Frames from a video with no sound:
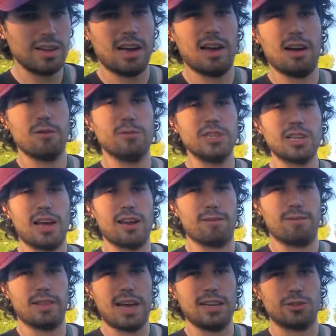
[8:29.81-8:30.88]
I, I wish I had a
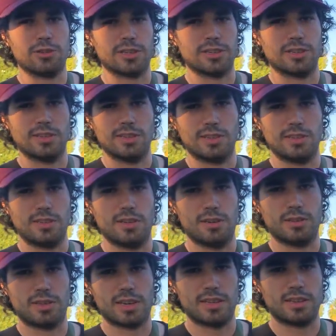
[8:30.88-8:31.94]
flat trigger since it, you know
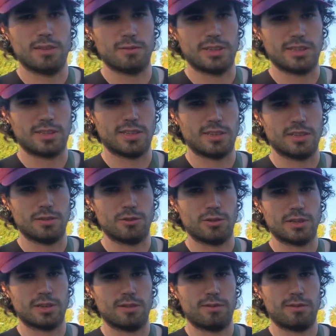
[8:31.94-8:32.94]
it's got the really sensitive trigger.